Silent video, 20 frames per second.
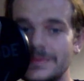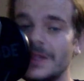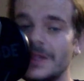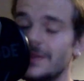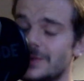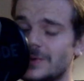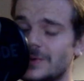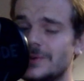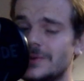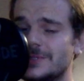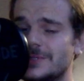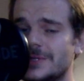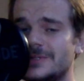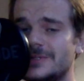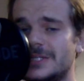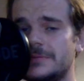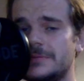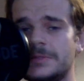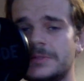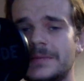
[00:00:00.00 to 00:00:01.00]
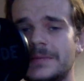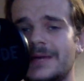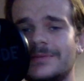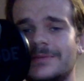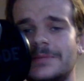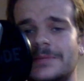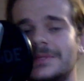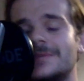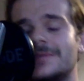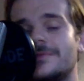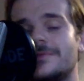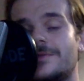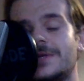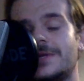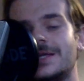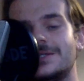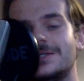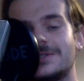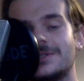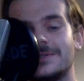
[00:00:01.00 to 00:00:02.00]
that also seem to be having a bit of a
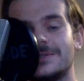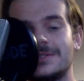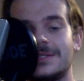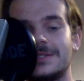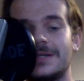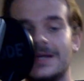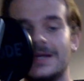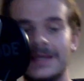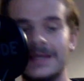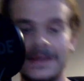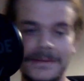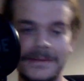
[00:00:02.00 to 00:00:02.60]
renaissance today.